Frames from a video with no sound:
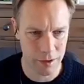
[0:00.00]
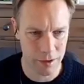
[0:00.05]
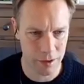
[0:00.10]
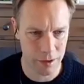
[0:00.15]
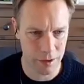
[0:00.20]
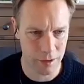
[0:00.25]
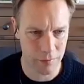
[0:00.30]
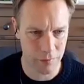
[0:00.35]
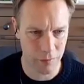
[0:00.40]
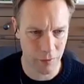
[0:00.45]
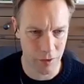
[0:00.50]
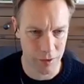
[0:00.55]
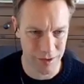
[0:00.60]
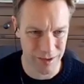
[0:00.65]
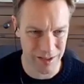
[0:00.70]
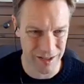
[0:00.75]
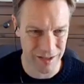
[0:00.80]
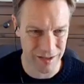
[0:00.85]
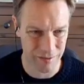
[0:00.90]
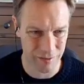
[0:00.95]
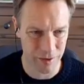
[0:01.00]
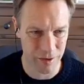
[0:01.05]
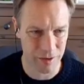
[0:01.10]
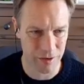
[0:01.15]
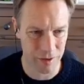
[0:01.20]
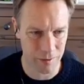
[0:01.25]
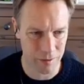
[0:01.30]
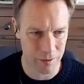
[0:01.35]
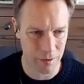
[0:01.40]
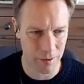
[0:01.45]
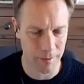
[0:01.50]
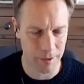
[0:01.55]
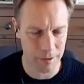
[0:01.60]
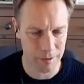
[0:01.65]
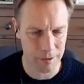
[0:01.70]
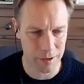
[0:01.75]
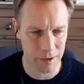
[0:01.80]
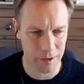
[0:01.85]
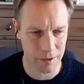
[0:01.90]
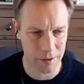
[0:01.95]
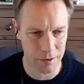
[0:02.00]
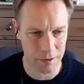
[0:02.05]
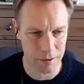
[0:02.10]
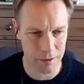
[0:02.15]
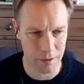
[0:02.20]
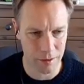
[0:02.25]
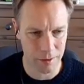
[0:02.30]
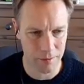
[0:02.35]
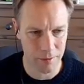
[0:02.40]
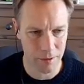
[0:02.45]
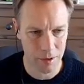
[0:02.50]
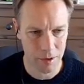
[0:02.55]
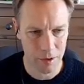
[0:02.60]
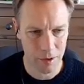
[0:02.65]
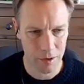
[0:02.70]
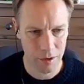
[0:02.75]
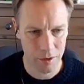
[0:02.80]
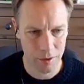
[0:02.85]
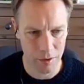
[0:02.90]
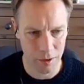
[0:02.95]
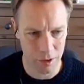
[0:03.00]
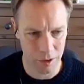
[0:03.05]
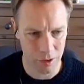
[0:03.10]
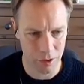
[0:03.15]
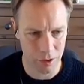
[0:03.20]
the first test, which has come out second this time. And it just